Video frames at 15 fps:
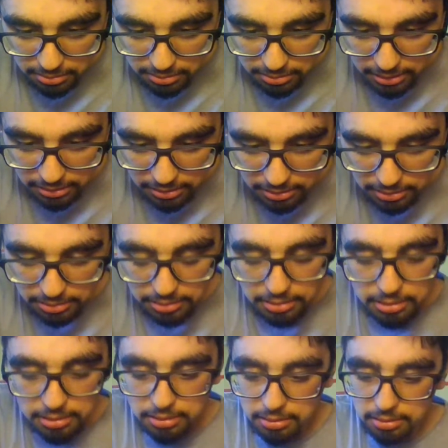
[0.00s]
A
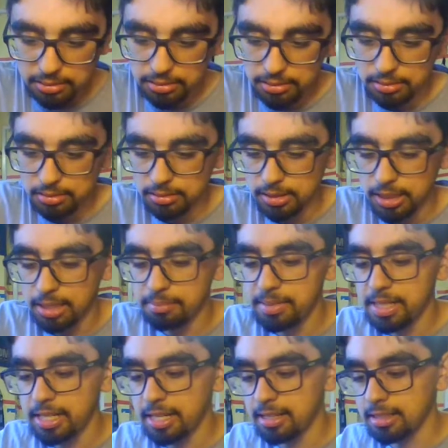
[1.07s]
used, not a
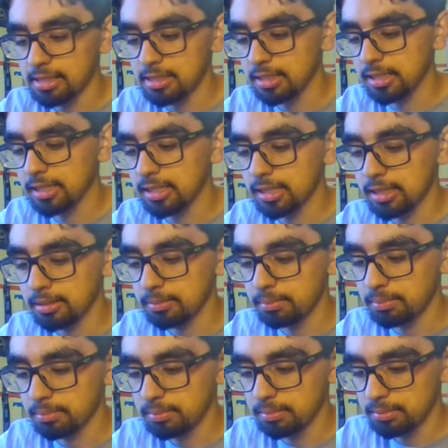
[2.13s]
mini LST, like
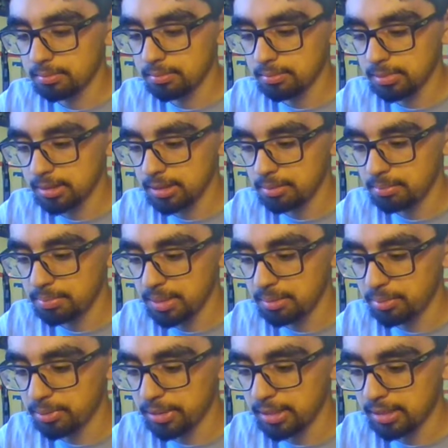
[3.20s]
one of the big
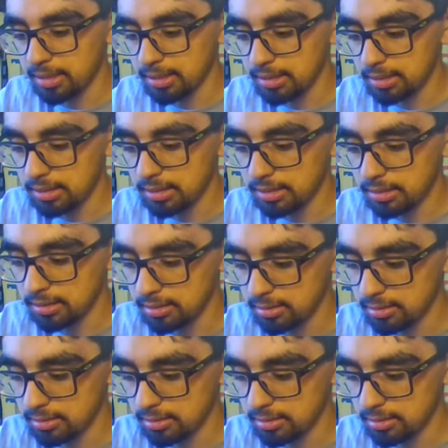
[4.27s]
boy LSTs.